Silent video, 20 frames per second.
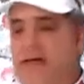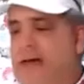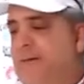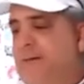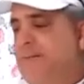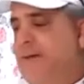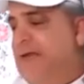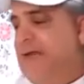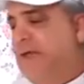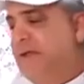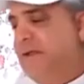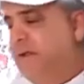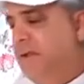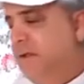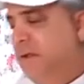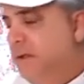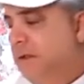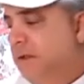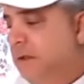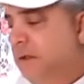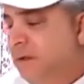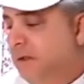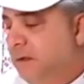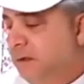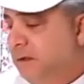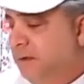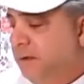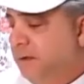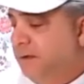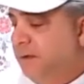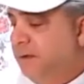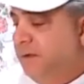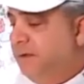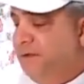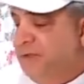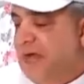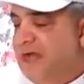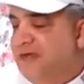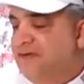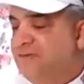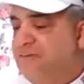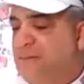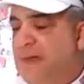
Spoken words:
Hot pan, diced